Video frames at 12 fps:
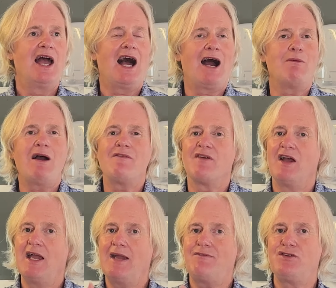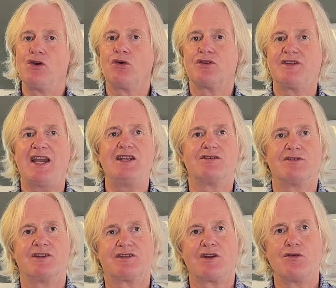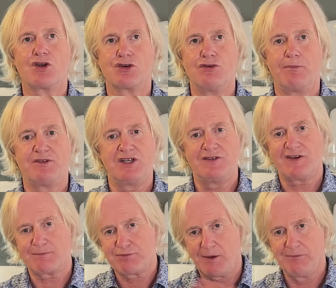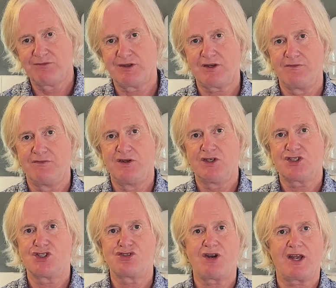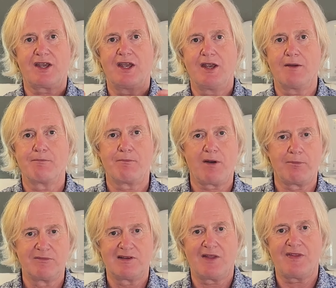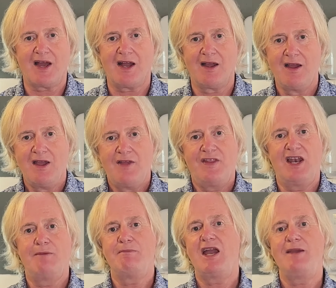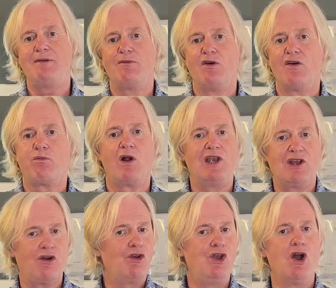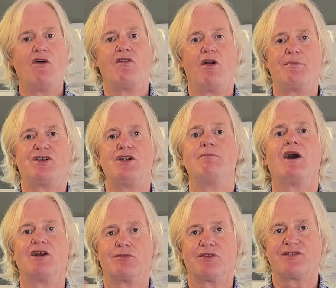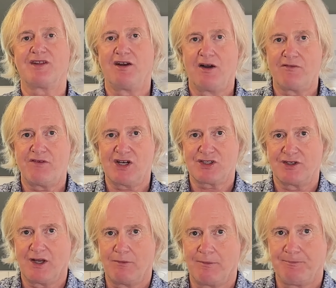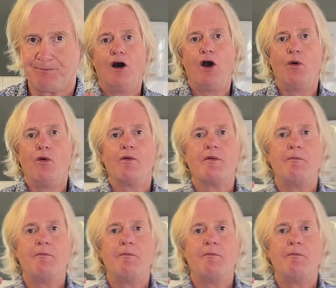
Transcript: However, if your data is so corrupt and you've had problems with conversion tracking and problems like that, then it may be worthwhile. You've got no other option, you might as well start afresh on that one. Oh,